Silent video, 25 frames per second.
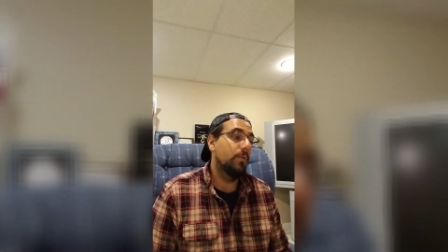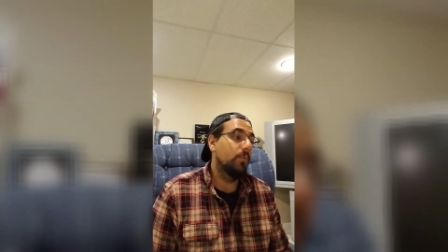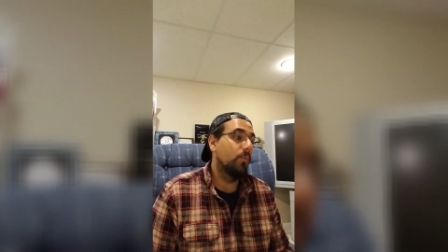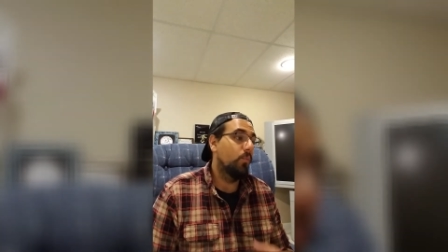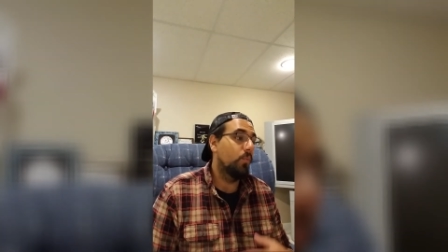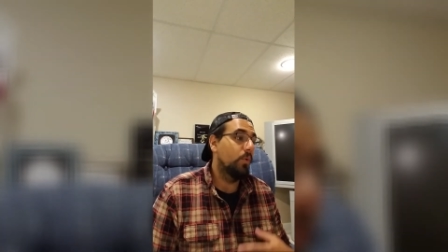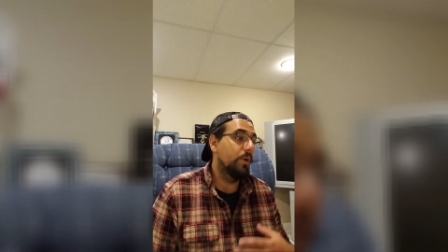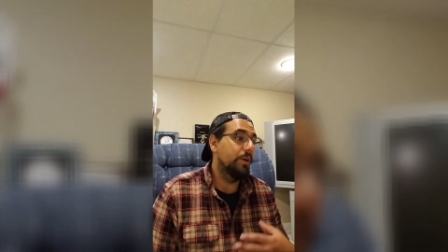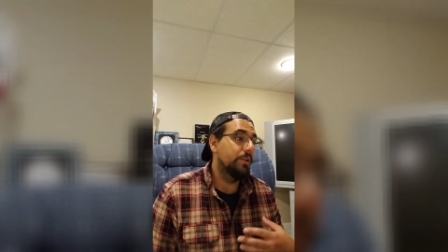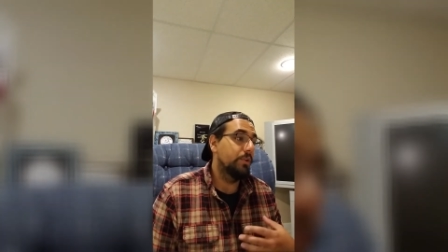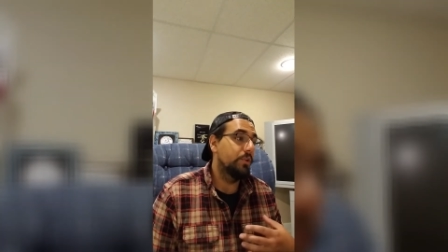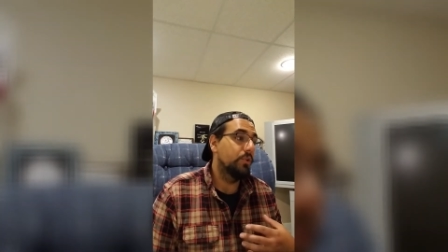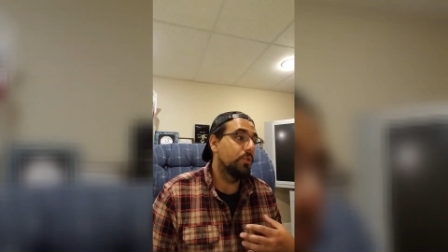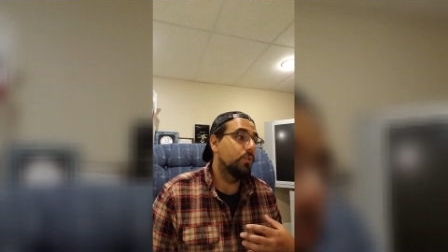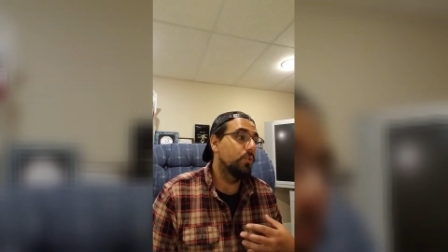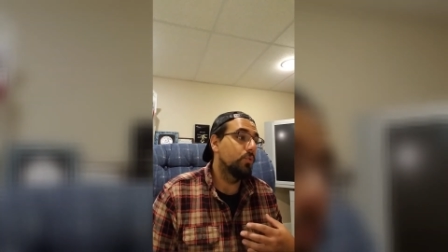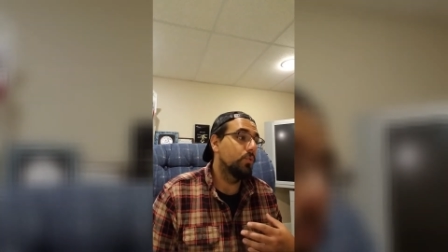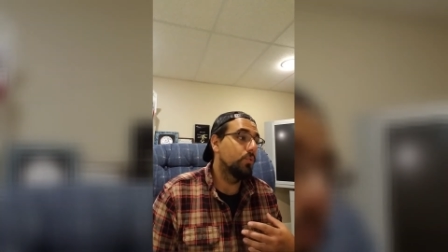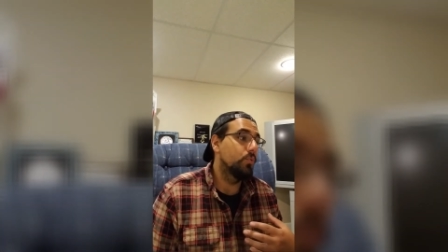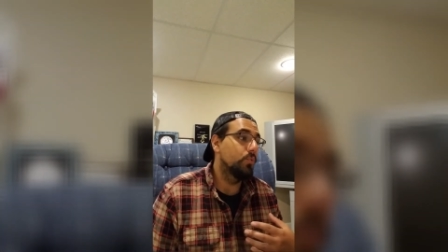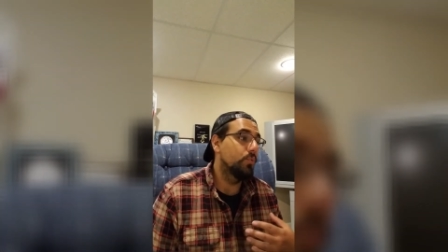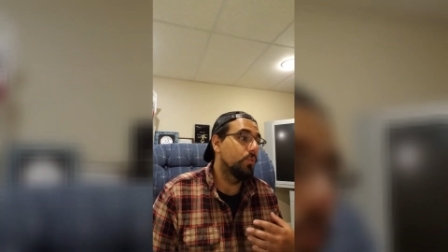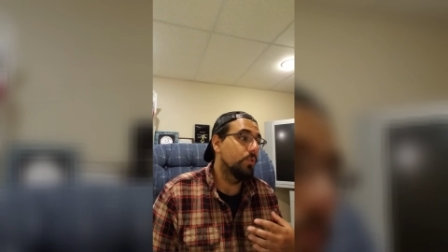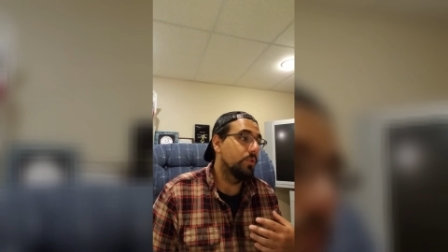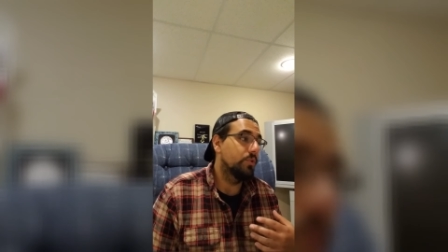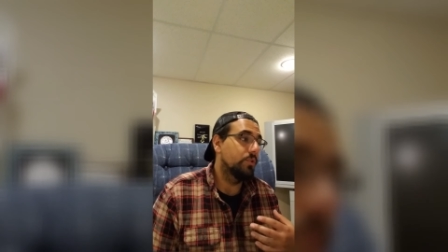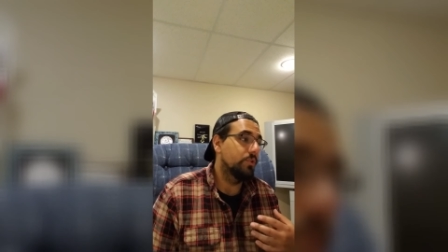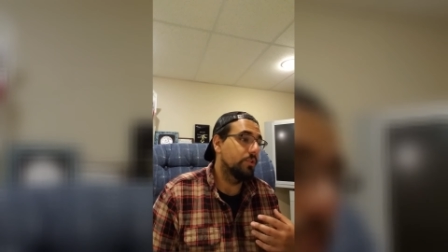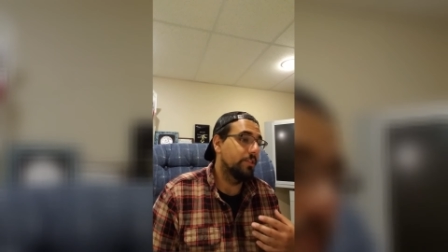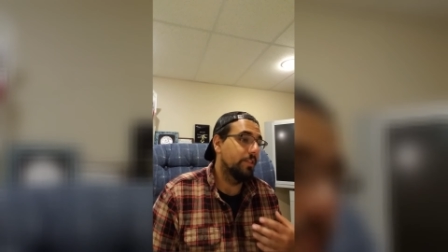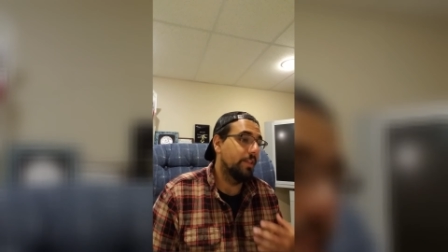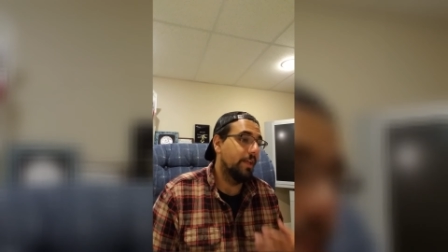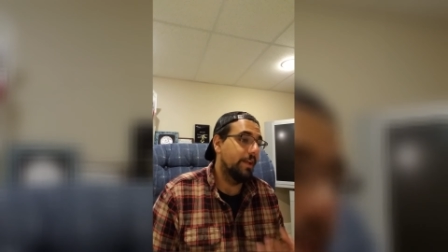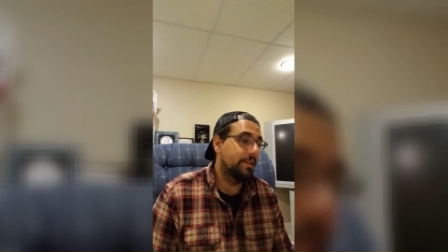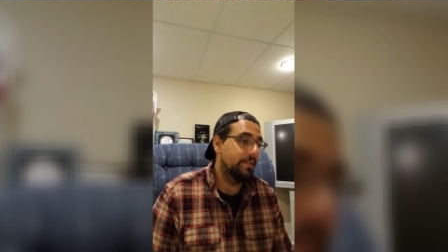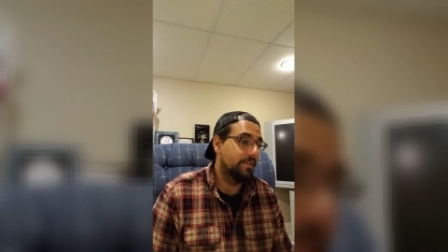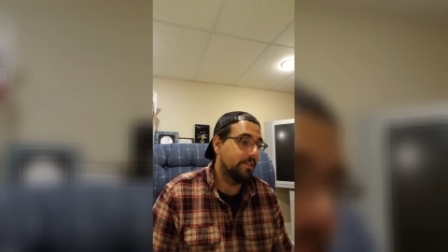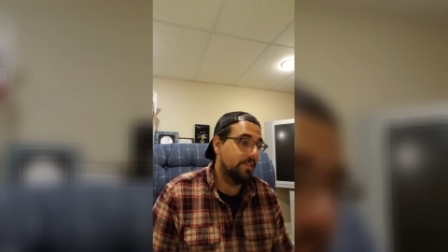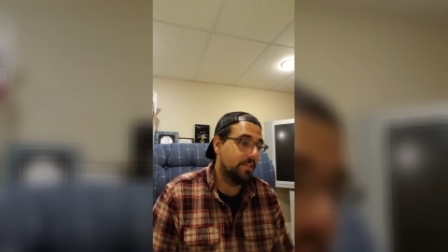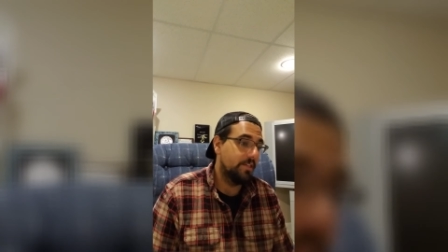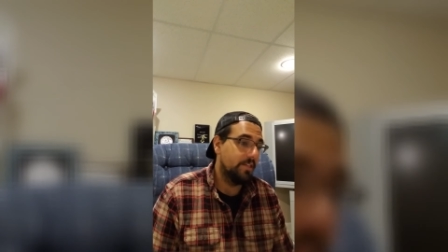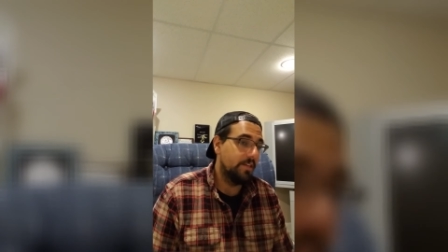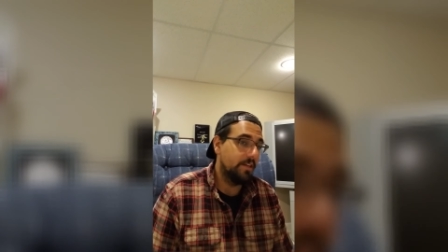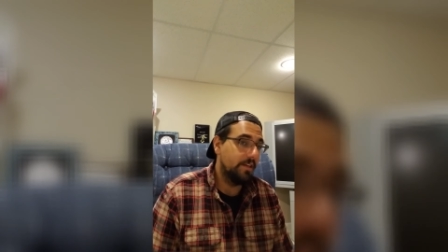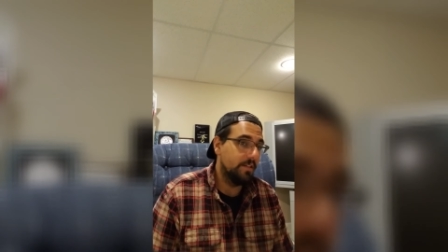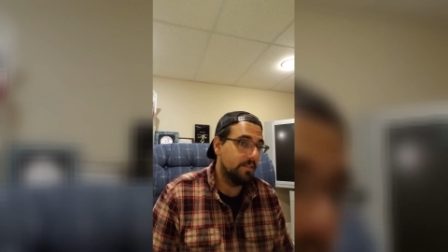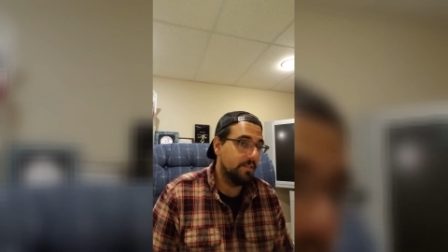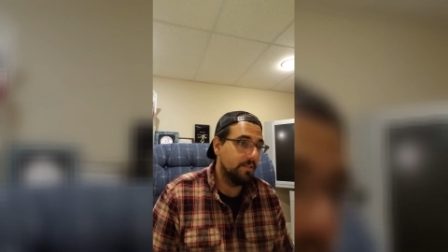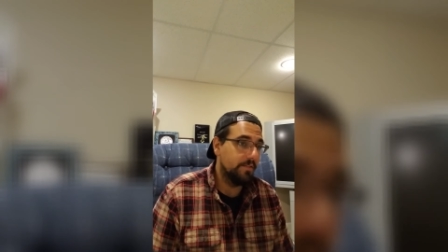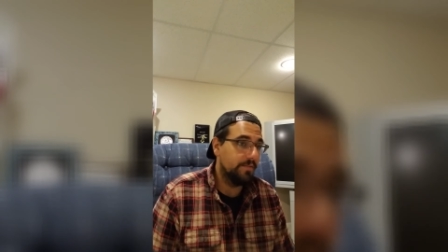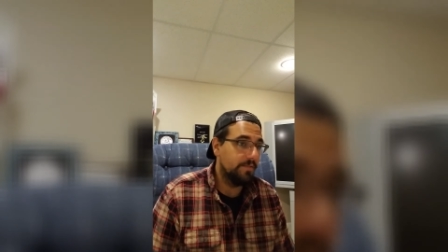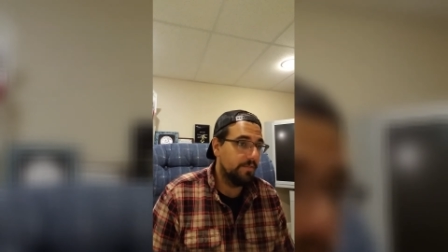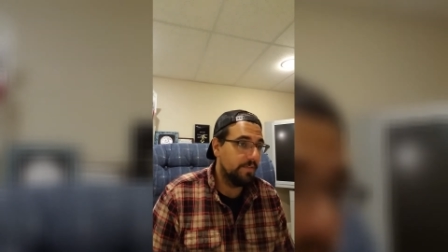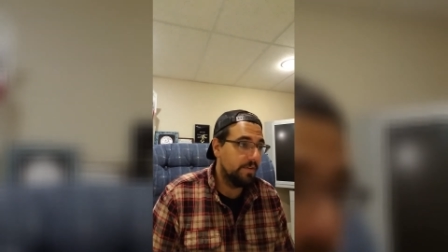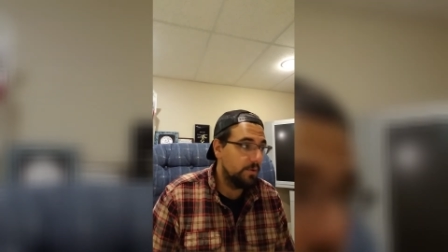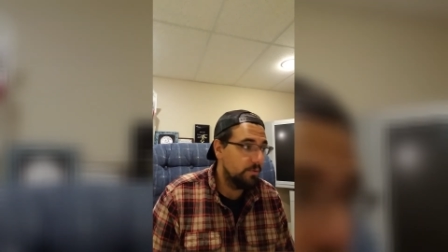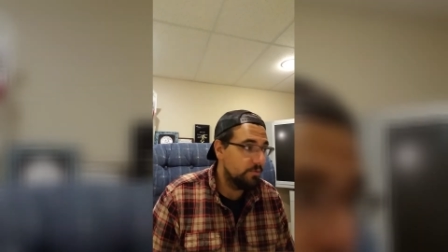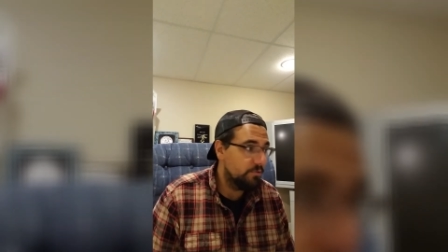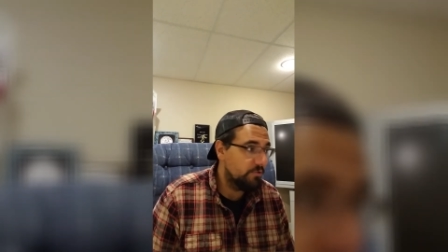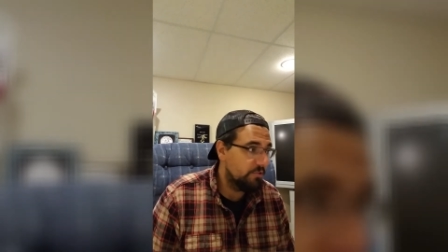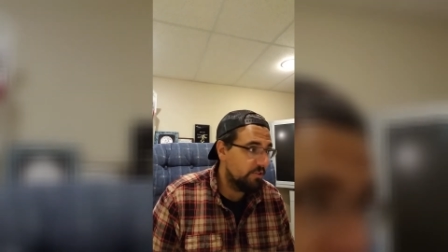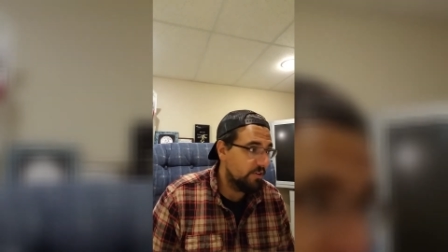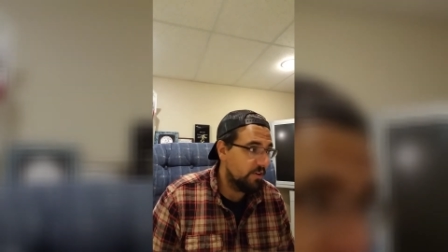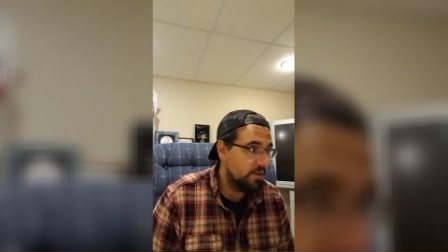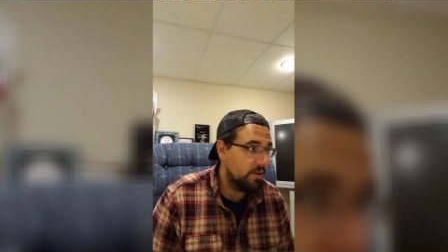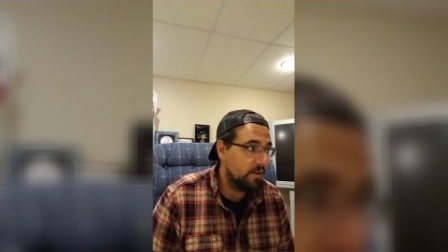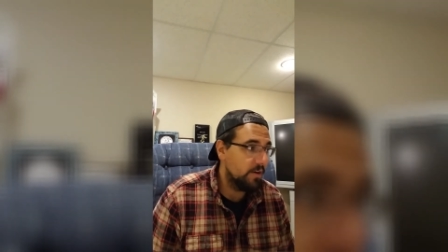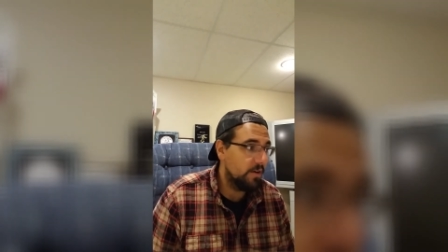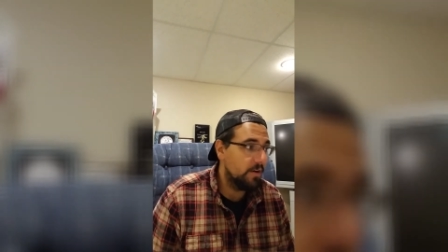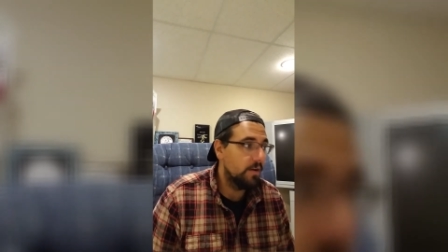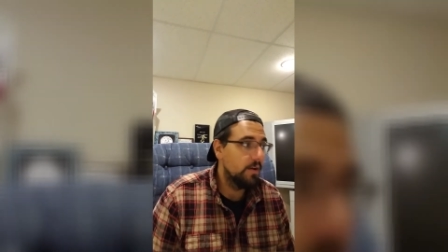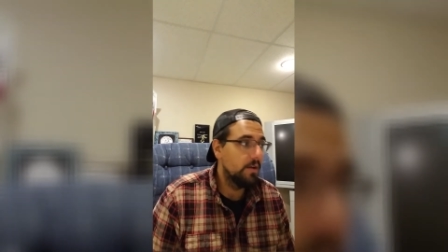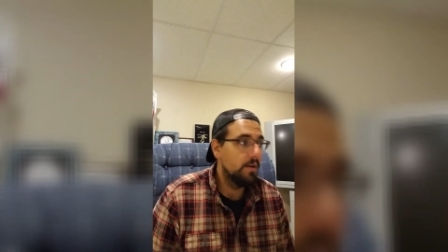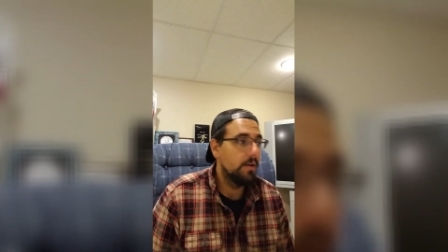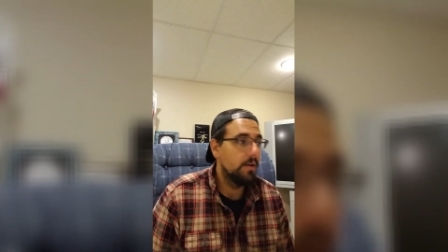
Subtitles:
what you'd like to see in the future.